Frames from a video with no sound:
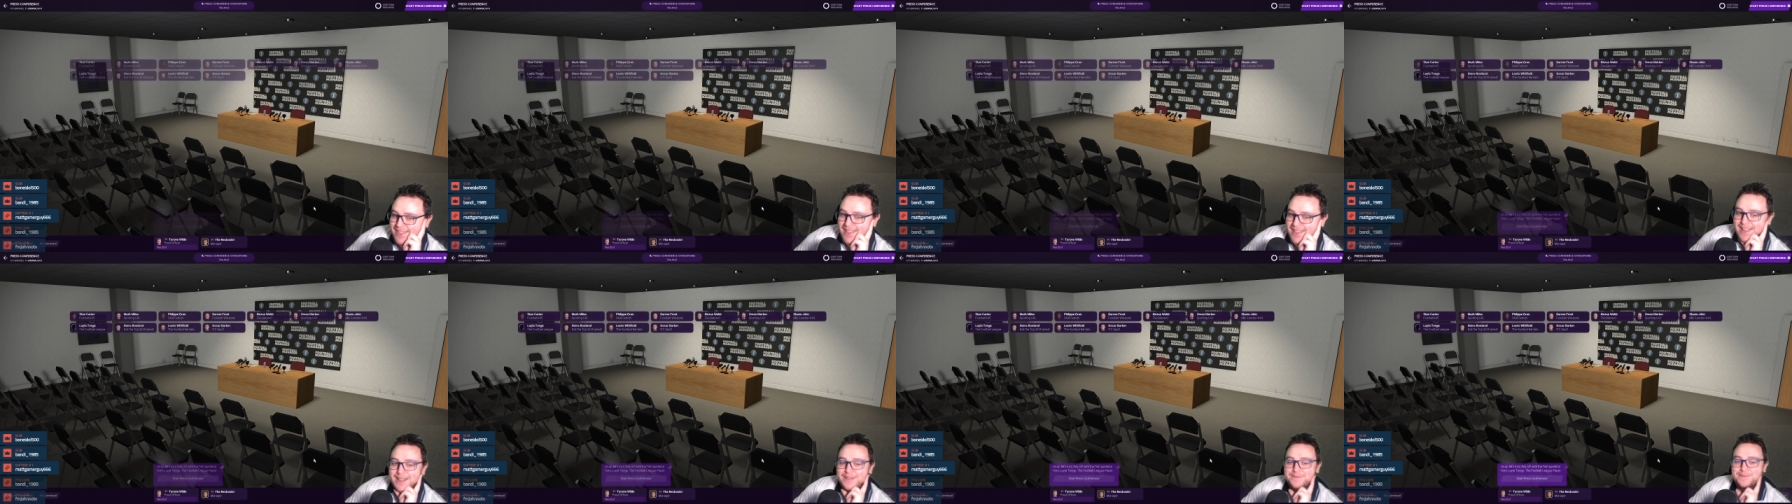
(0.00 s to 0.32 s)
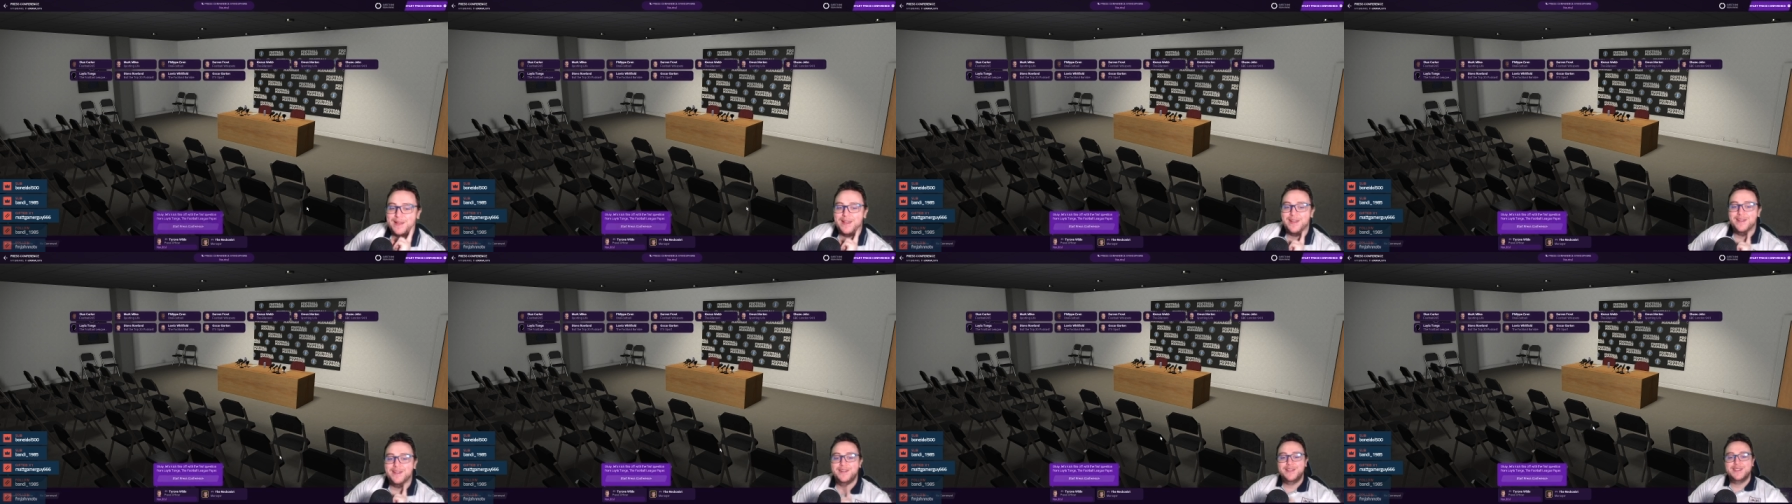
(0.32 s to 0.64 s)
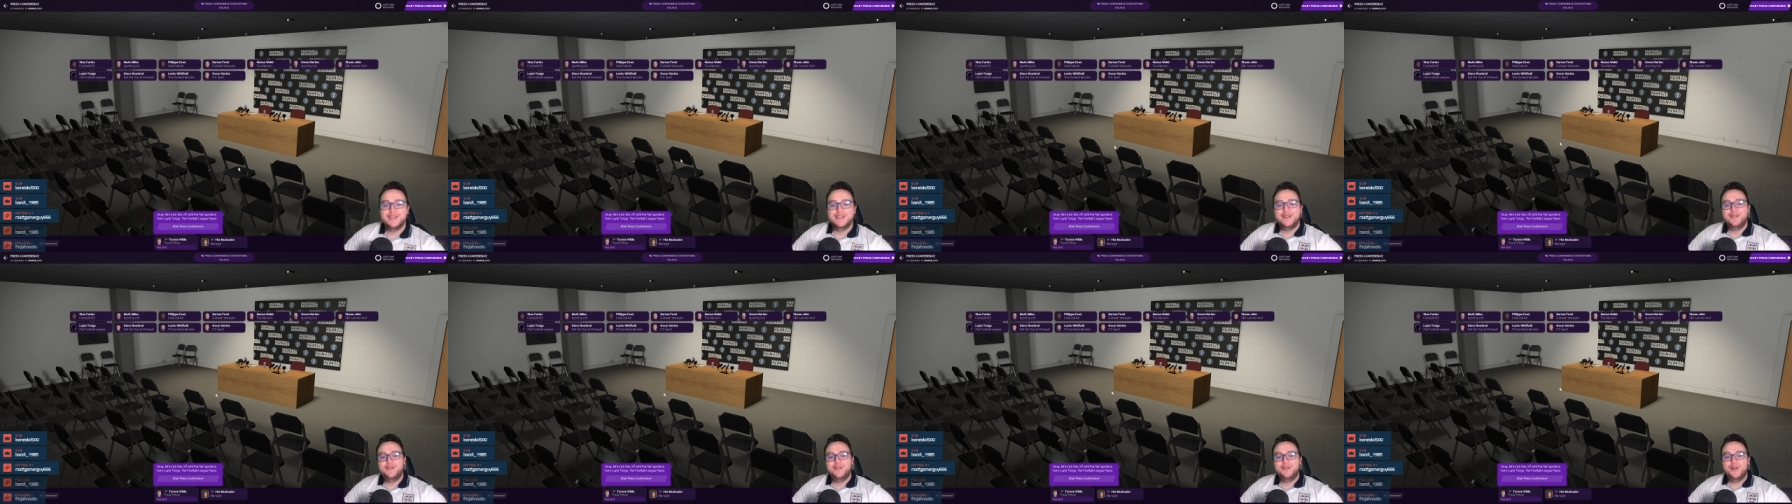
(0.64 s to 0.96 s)
they are better than
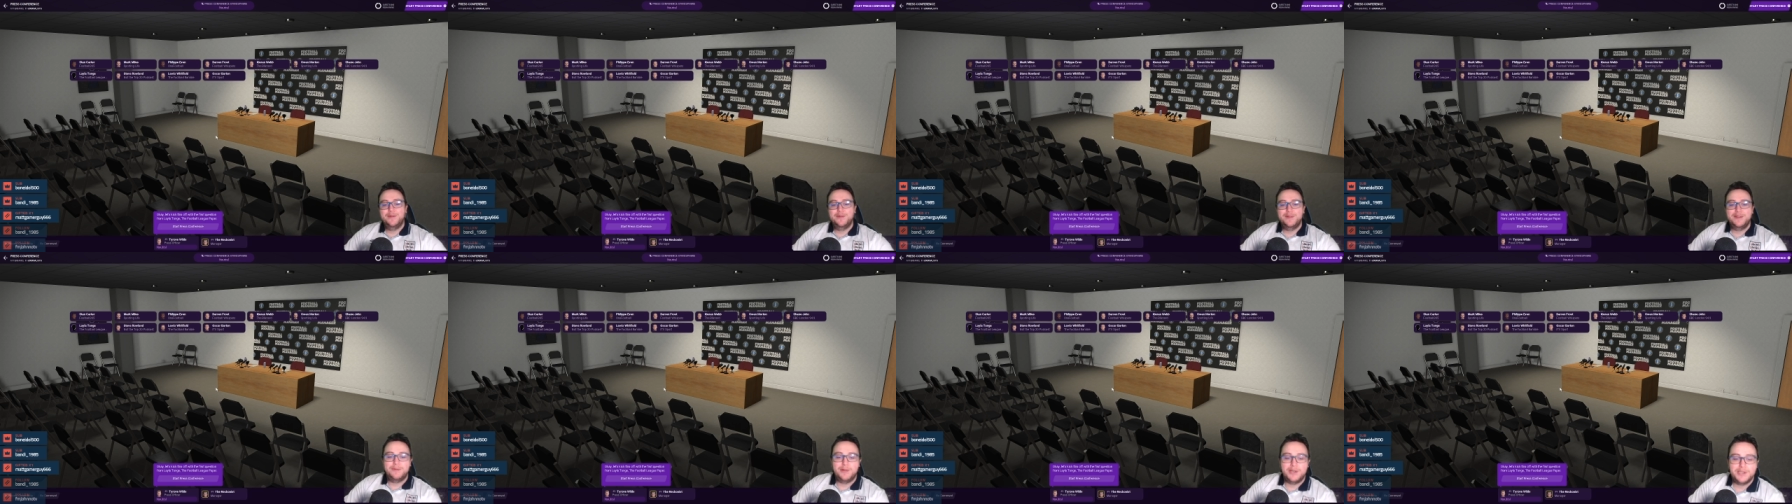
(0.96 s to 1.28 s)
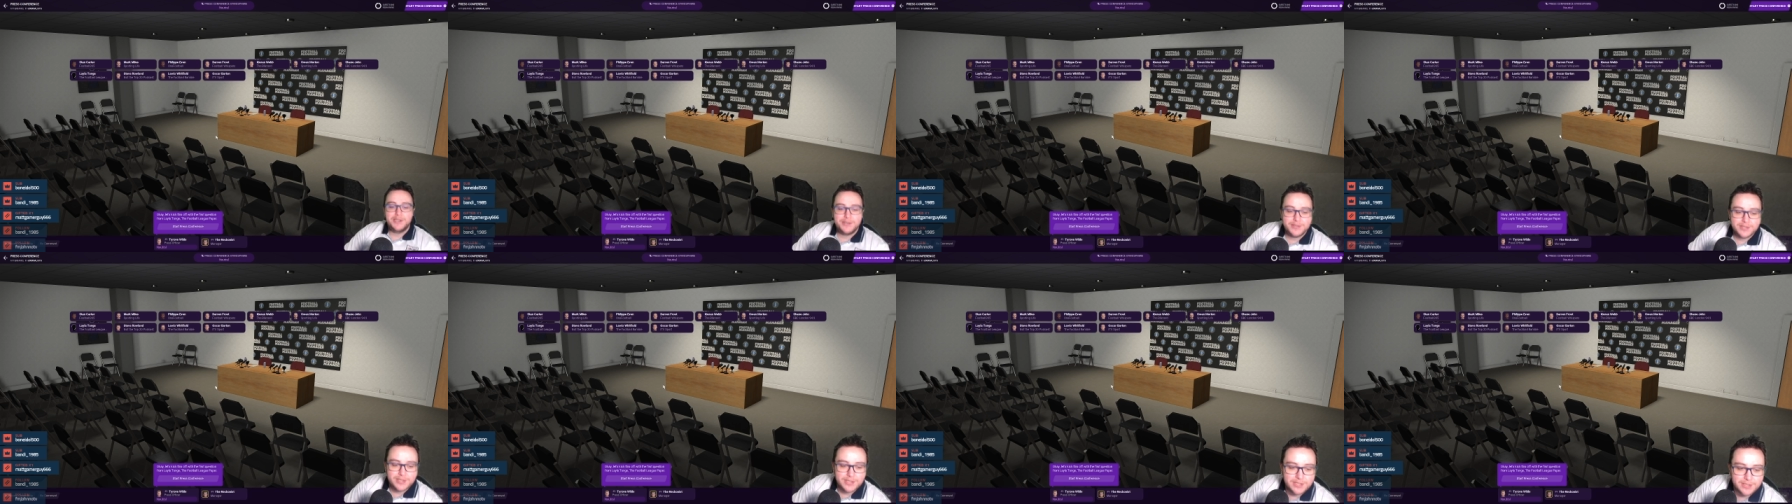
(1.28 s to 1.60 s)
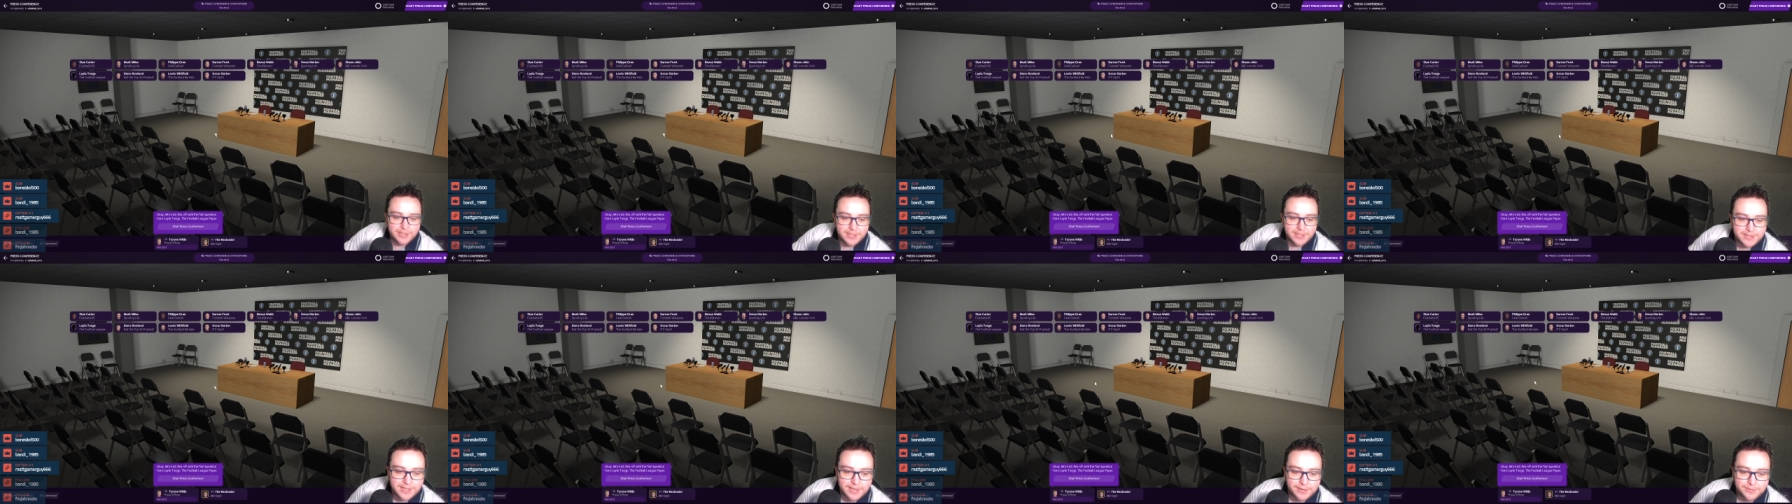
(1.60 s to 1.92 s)
us in every way. I've been watching such
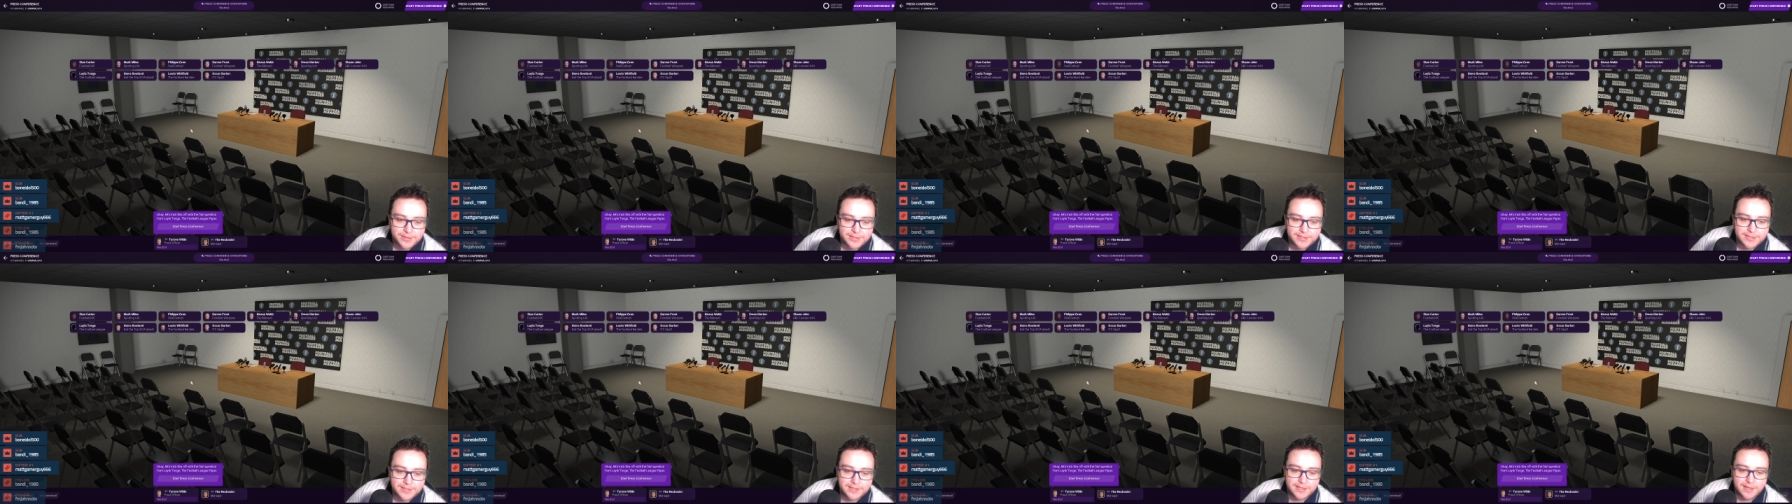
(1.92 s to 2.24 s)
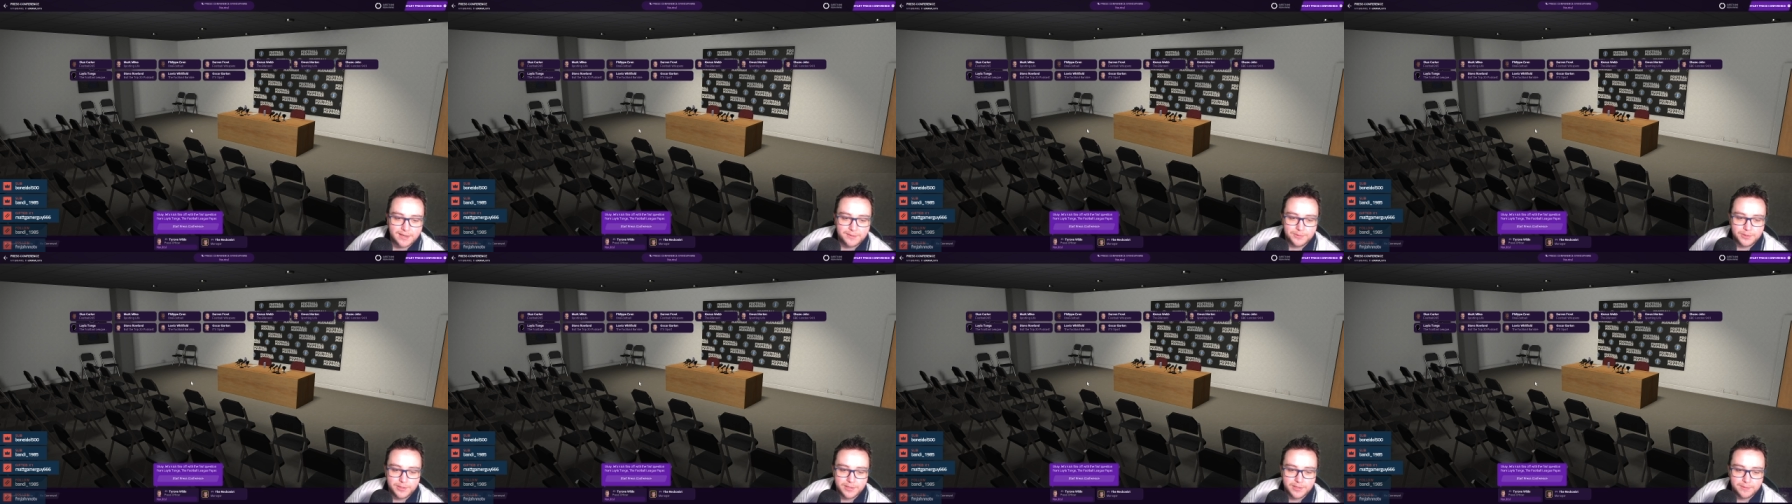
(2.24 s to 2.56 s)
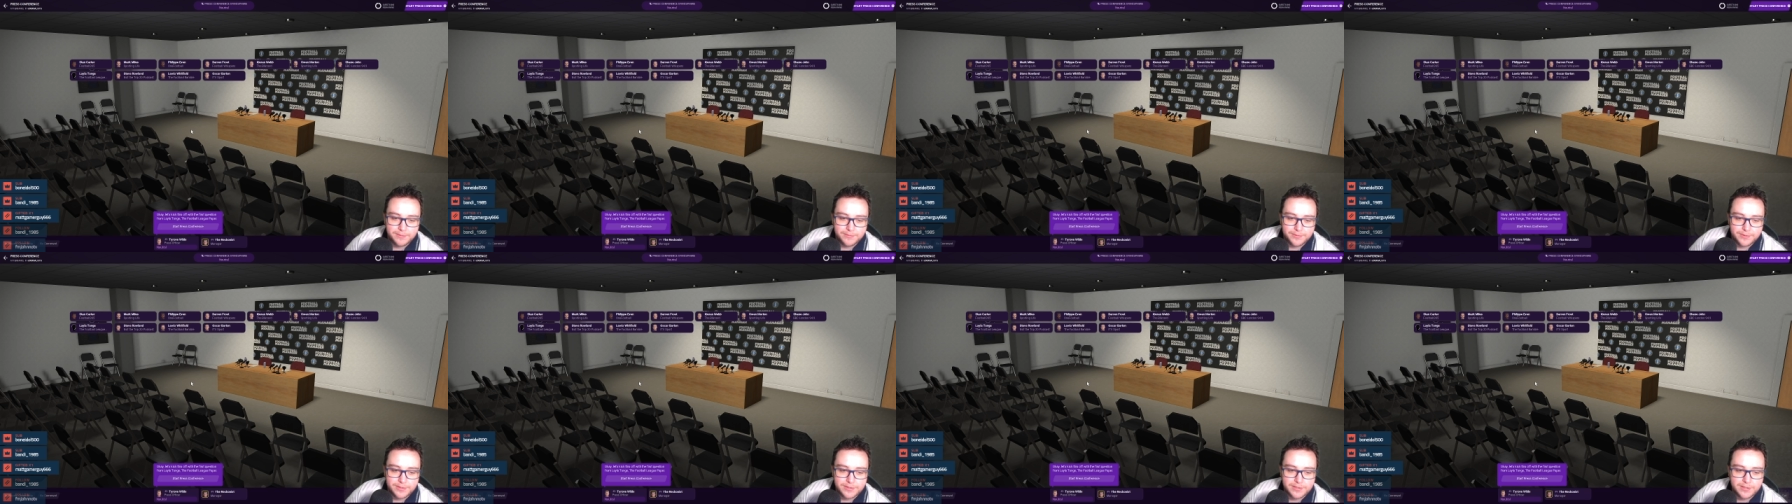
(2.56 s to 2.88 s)
a long time recently, started
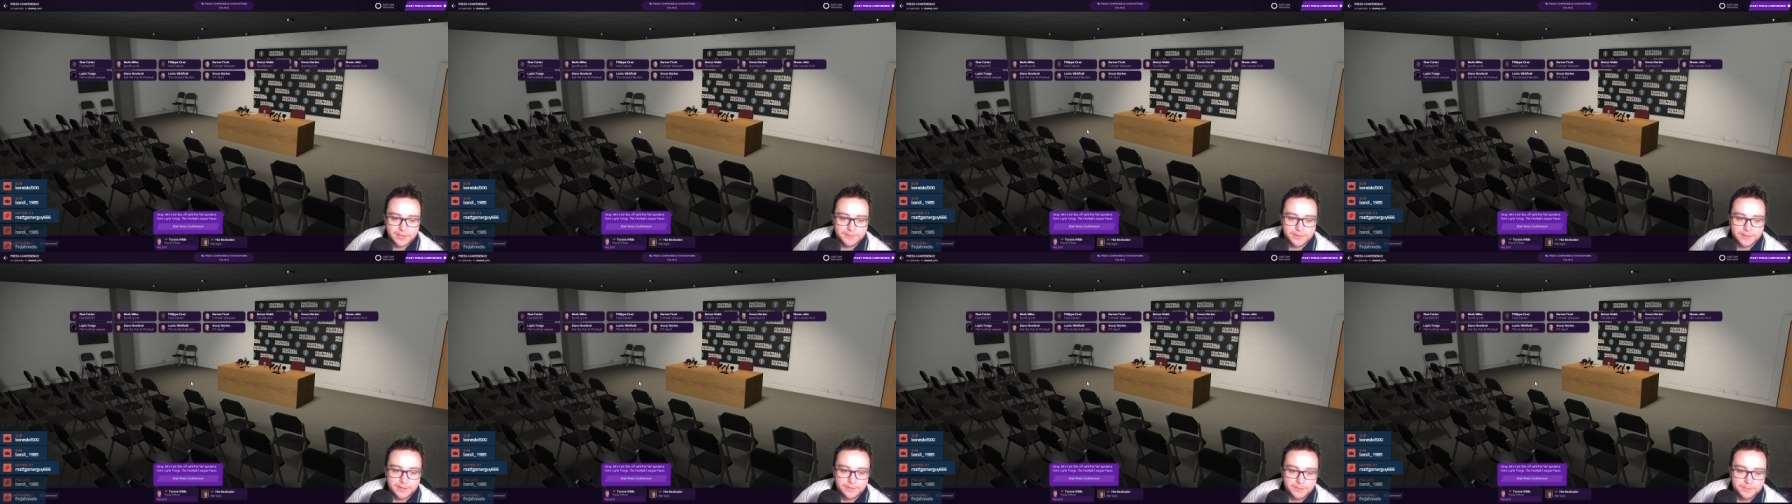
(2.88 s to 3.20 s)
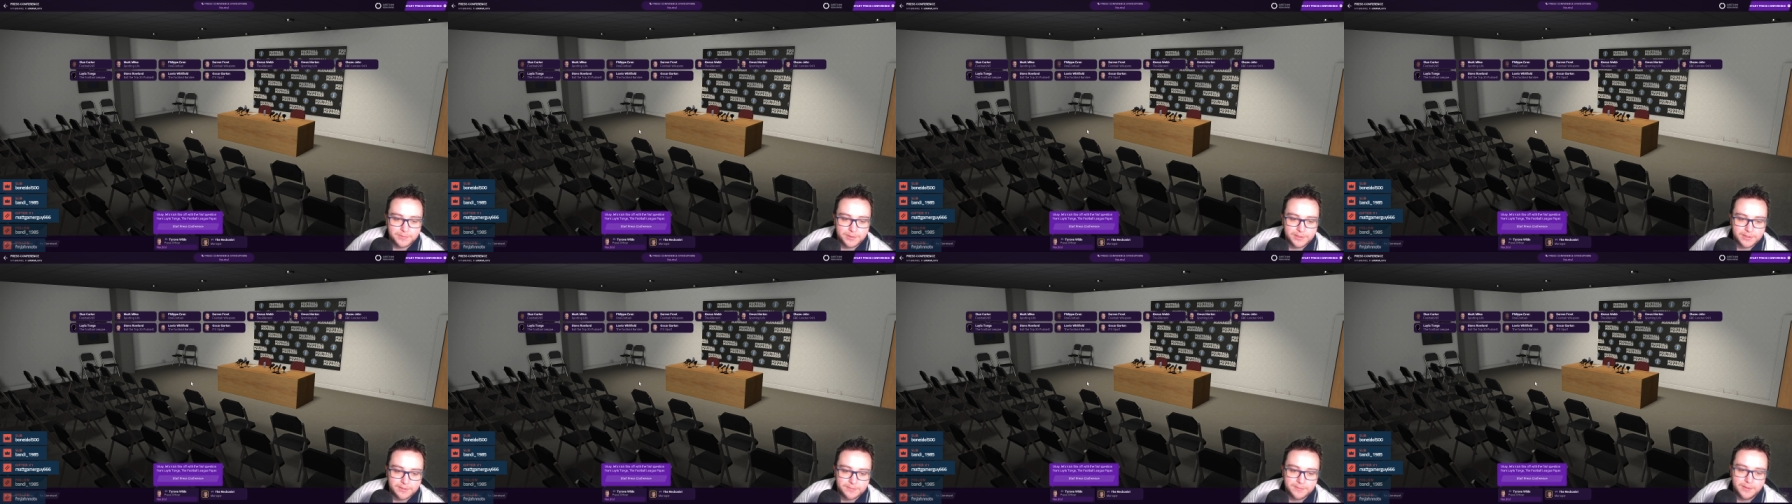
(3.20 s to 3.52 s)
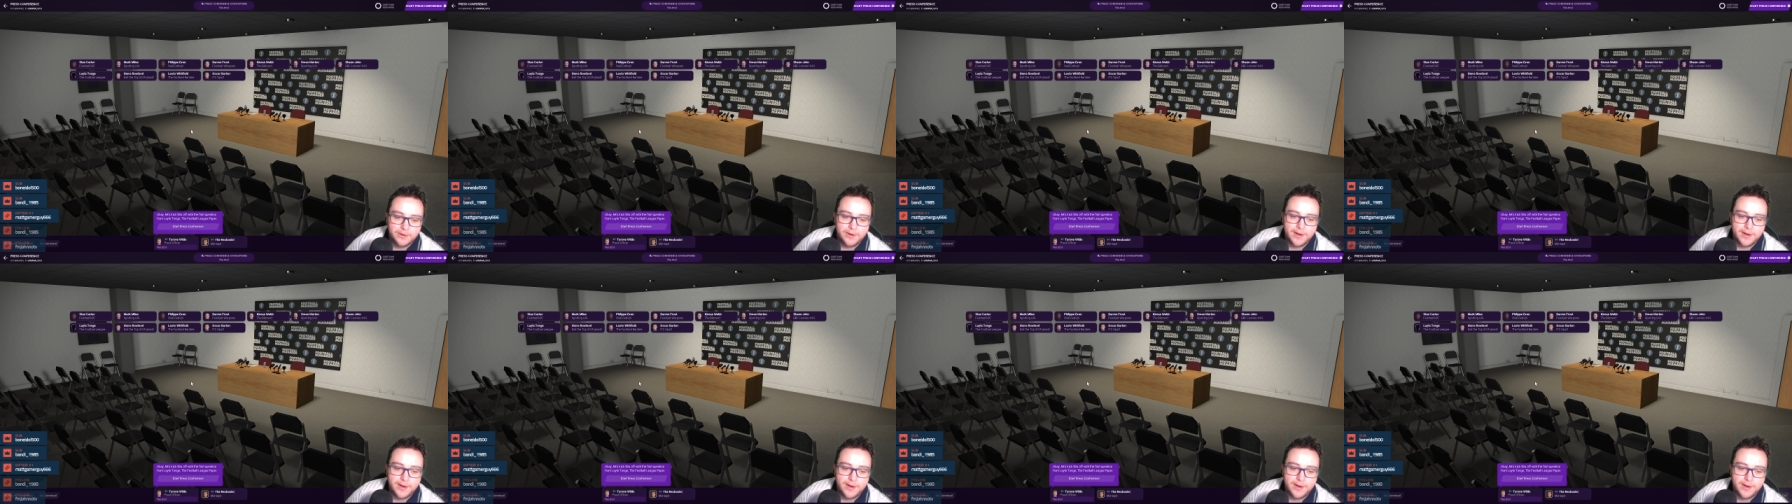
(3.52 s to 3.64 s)
working my first job, so I have the money to...